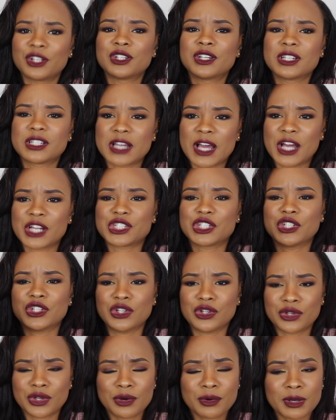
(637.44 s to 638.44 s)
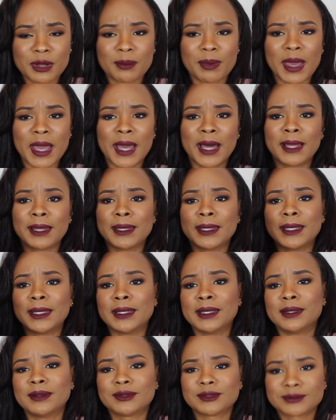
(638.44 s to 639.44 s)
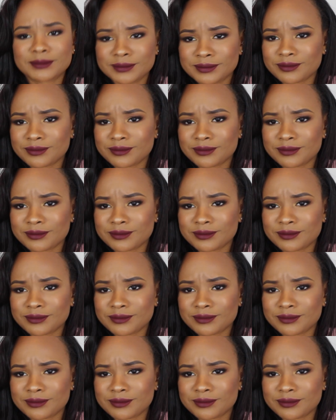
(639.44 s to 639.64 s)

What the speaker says: Natasha Denona palette.